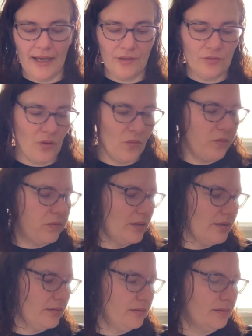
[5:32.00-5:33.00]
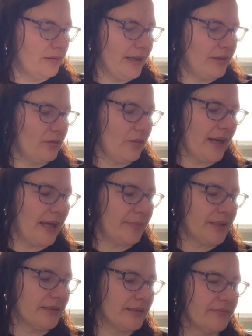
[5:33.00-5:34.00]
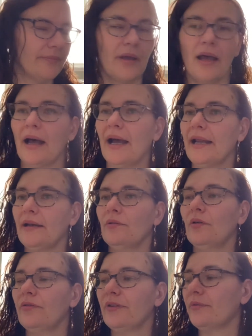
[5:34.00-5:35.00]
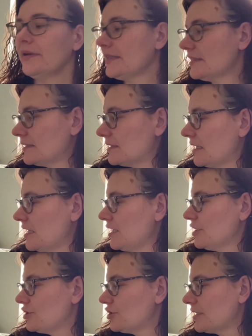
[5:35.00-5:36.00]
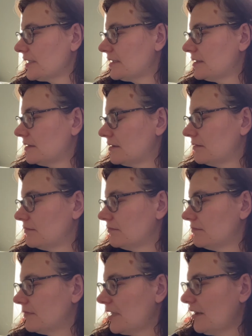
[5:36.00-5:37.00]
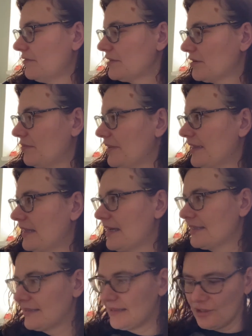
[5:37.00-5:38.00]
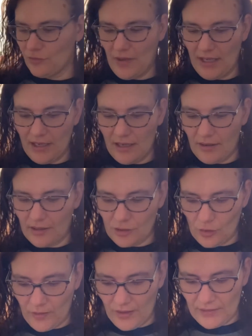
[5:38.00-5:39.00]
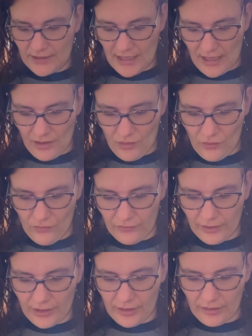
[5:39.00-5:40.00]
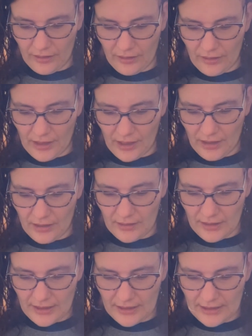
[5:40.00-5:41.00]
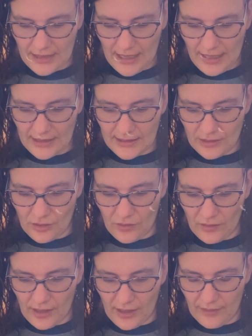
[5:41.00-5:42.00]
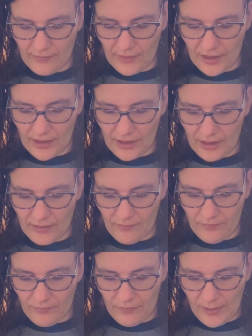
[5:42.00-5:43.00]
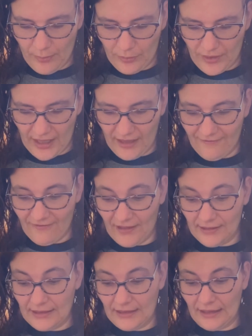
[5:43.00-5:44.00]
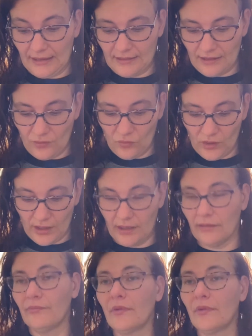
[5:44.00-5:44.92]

don't know what happened. I don't know if it was just it was going to be the last Stitch Mania because nobody was taking over the site, and the people that invented it didn't want